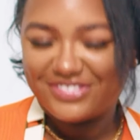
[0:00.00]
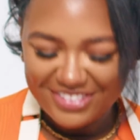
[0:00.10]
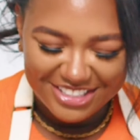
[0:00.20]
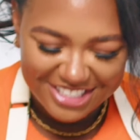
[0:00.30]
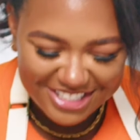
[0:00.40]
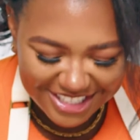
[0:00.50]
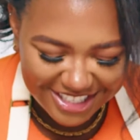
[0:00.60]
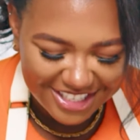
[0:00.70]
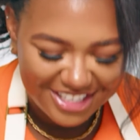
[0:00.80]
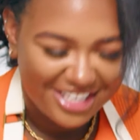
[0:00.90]
Like she's a
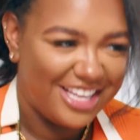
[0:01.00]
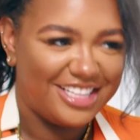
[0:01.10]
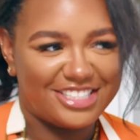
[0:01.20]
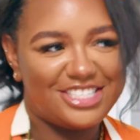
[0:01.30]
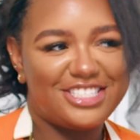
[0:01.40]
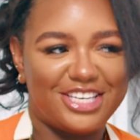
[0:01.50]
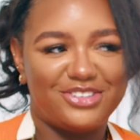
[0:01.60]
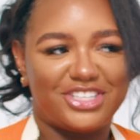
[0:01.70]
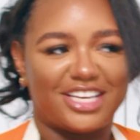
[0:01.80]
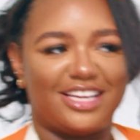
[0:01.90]
cute
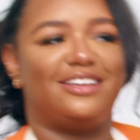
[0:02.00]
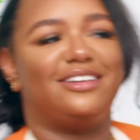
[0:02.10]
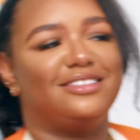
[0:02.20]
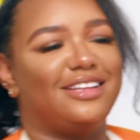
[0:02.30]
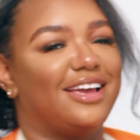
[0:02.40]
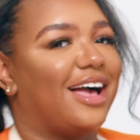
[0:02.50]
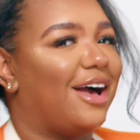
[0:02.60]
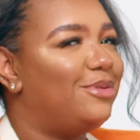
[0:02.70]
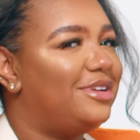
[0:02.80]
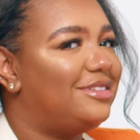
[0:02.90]
chicken. Like I
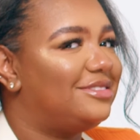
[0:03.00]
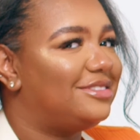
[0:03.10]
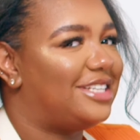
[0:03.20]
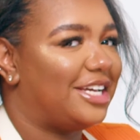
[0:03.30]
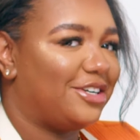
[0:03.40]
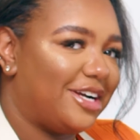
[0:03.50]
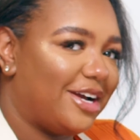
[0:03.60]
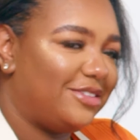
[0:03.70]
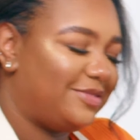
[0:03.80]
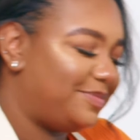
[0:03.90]
would take her
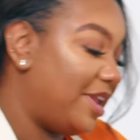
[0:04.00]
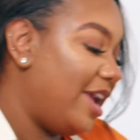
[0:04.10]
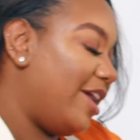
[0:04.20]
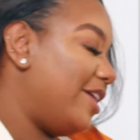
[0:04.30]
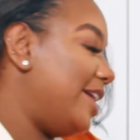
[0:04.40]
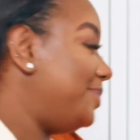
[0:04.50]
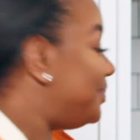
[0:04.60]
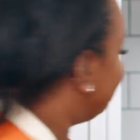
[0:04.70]
out, all right?